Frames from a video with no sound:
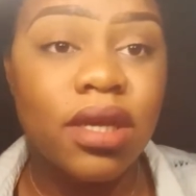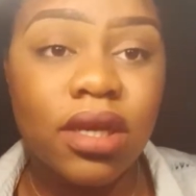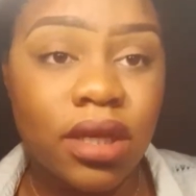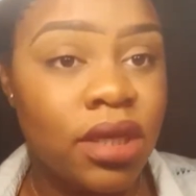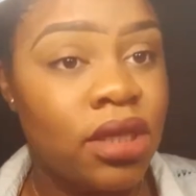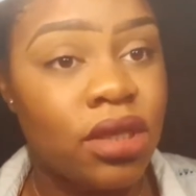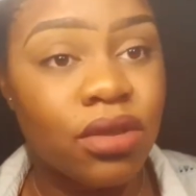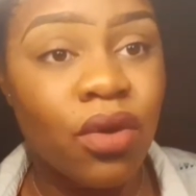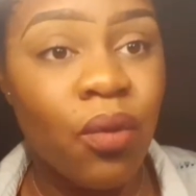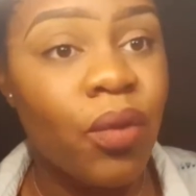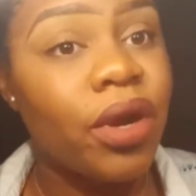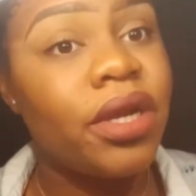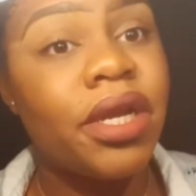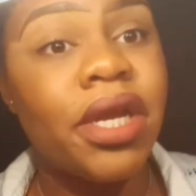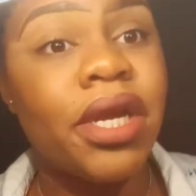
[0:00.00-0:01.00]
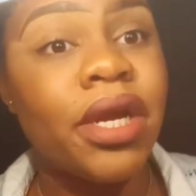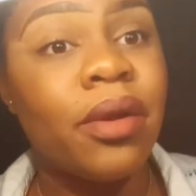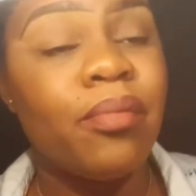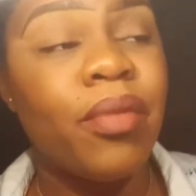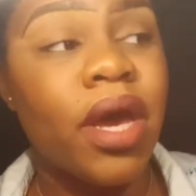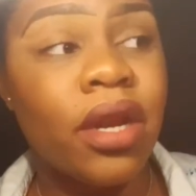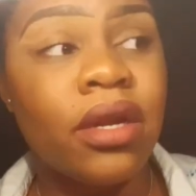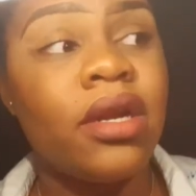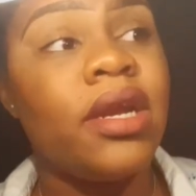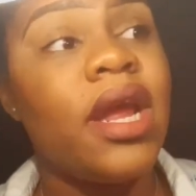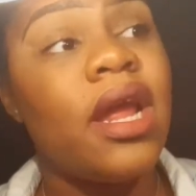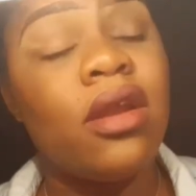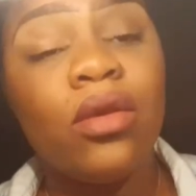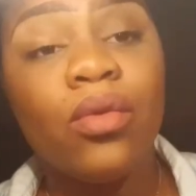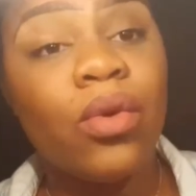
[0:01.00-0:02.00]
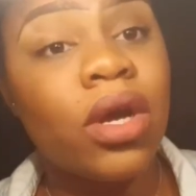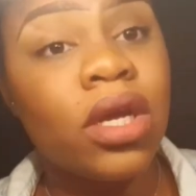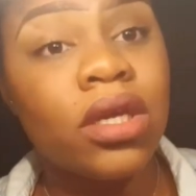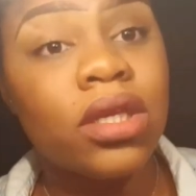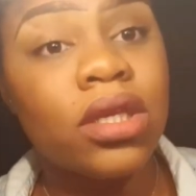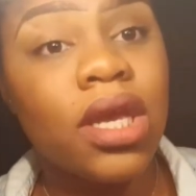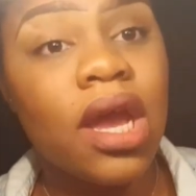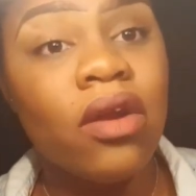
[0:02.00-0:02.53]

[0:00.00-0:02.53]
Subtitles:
it's nowhere near better than anyone's.